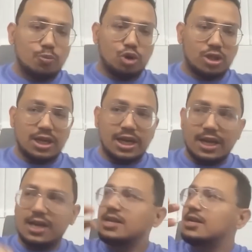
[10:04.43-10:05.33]
put the
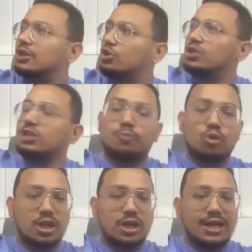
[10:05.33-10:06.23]
data. You just
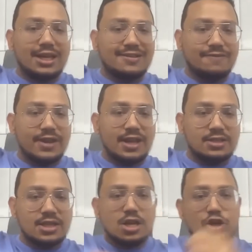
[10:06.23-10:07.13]
put the data somewhere else.